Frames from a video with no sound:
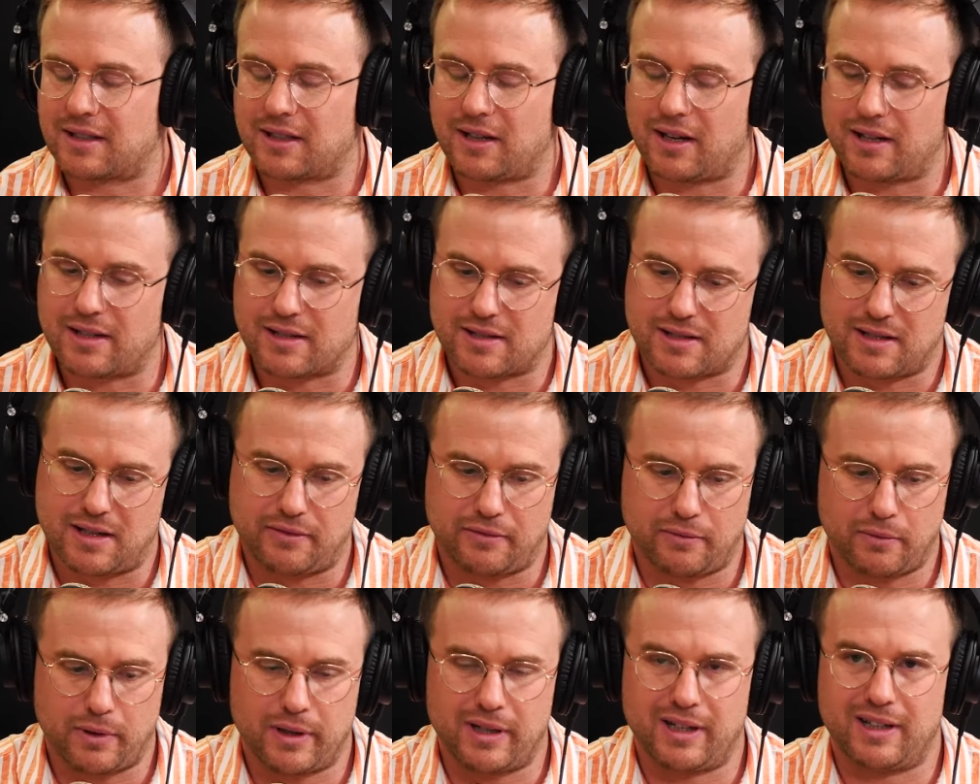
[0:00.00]
the kind of
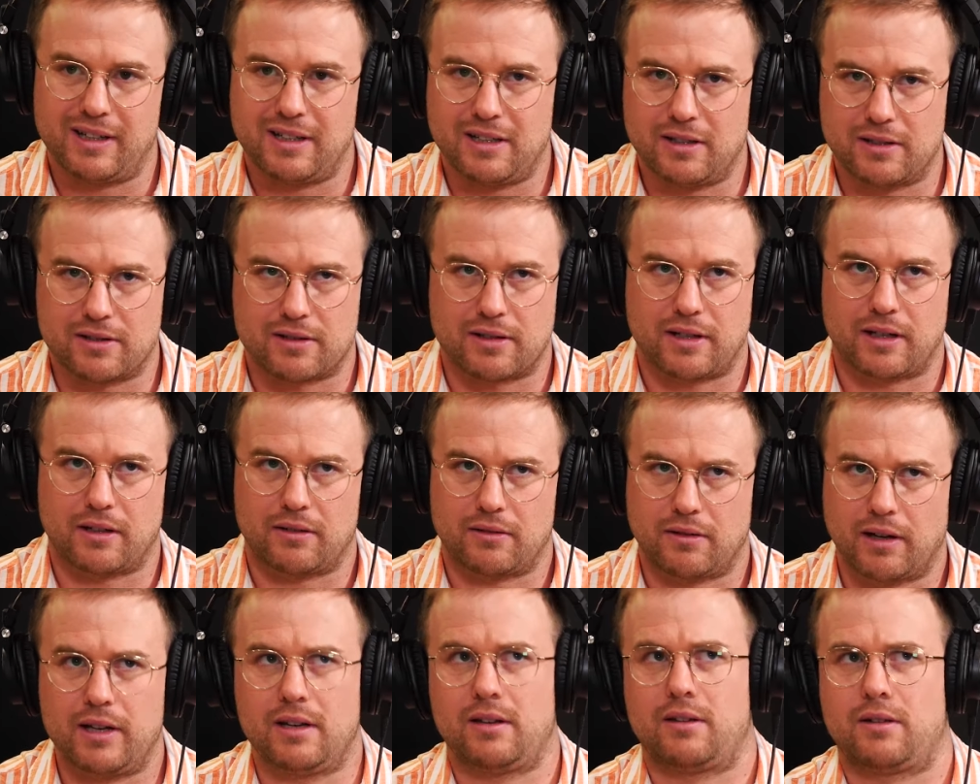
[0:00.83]
stuff where you're just like,
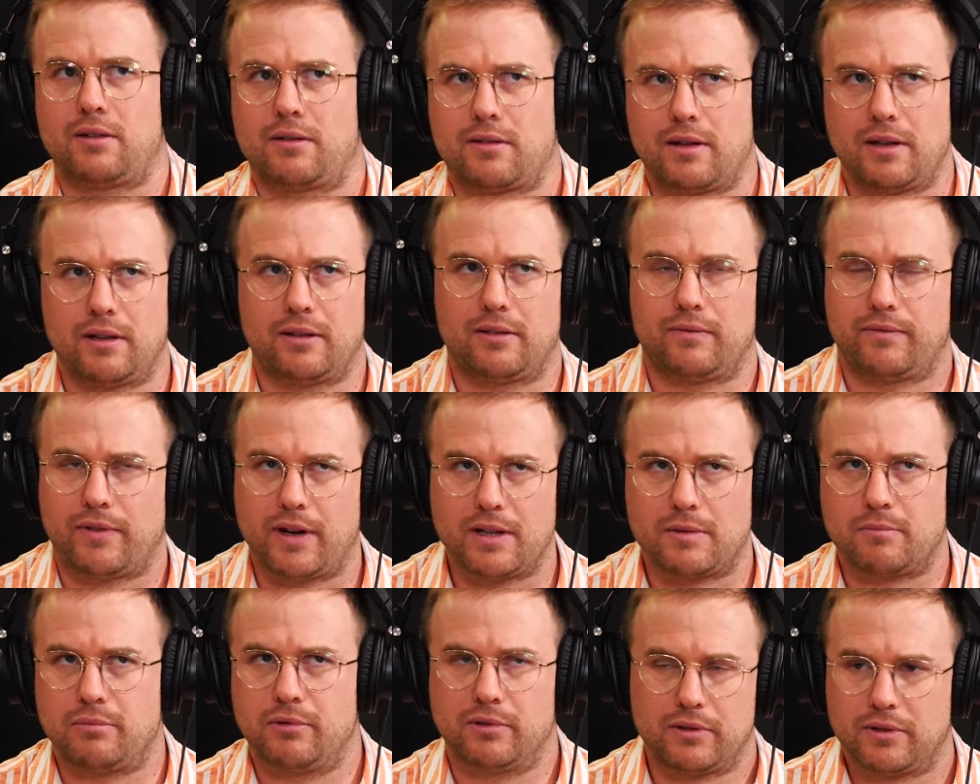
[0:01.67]
I didn't think
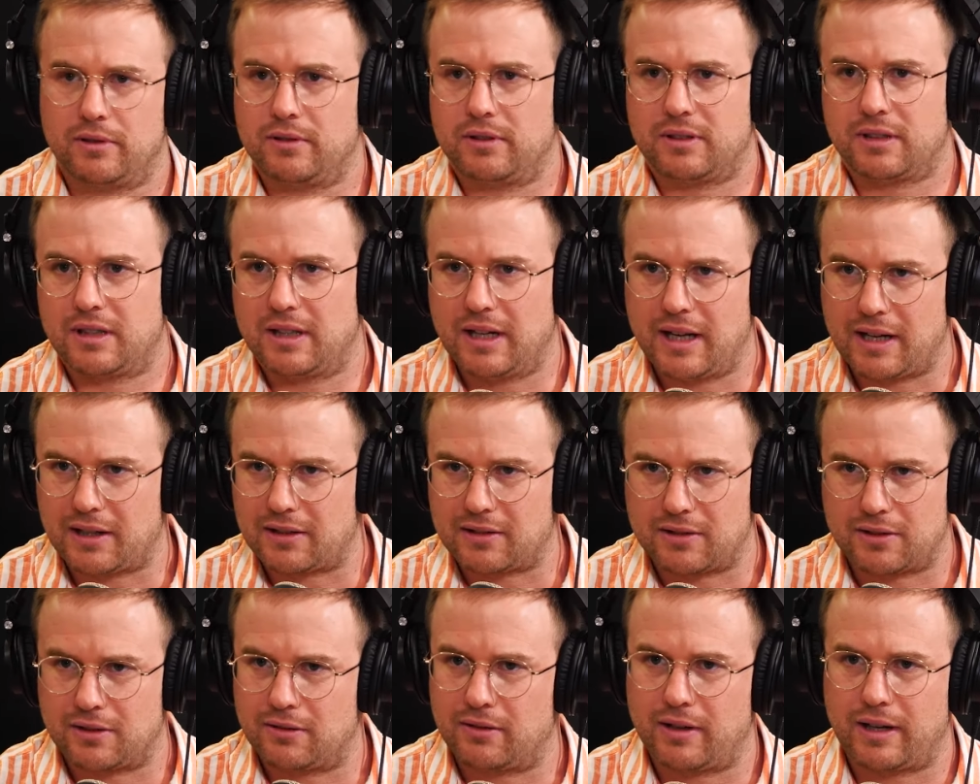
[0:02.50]
Facebook could
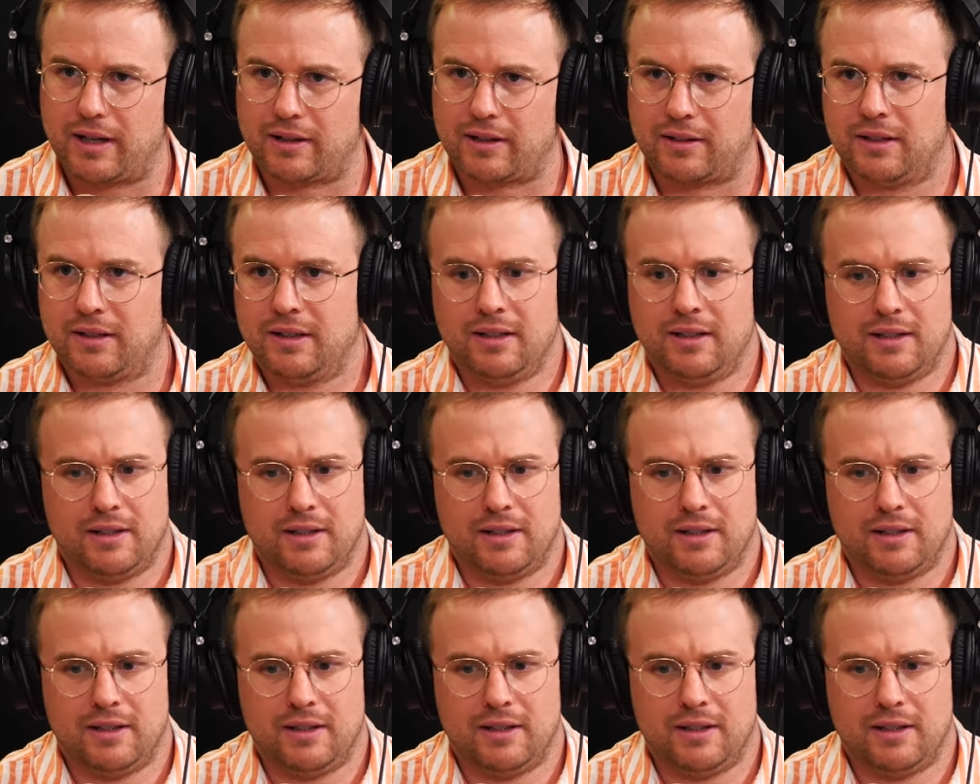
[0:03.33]
connect to like